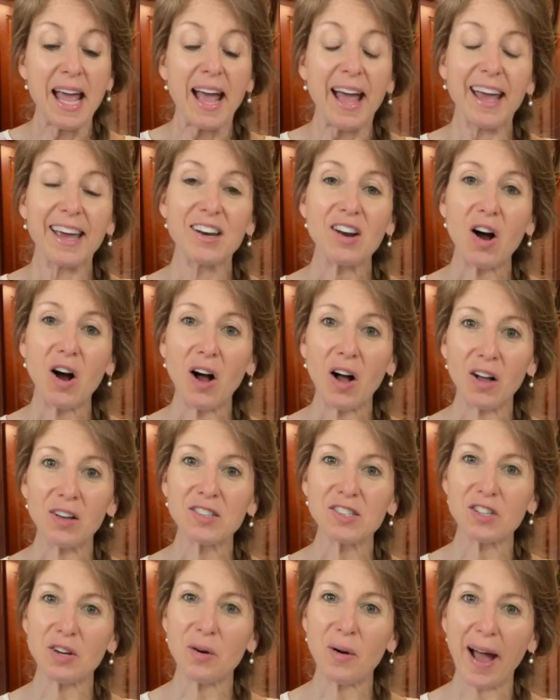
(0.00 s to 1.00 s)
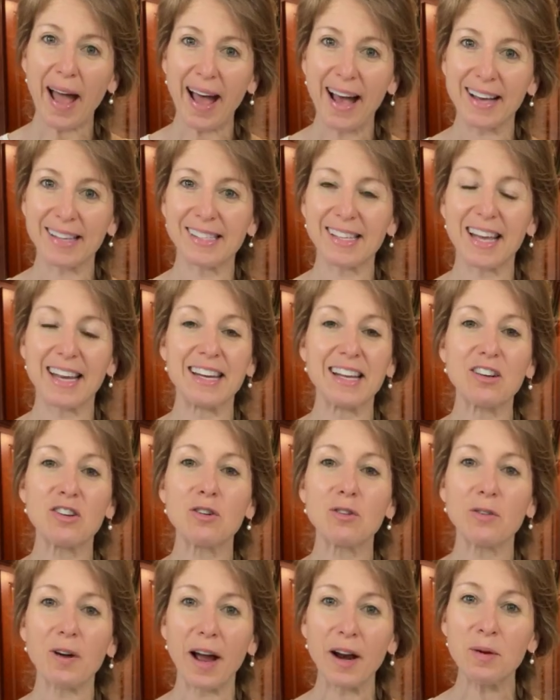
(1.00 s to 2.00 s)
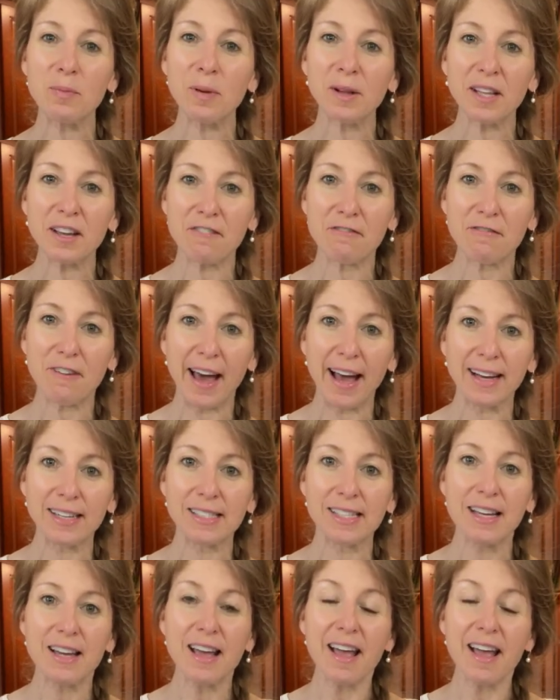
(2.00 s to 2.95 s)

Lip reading: It also has an incredible effect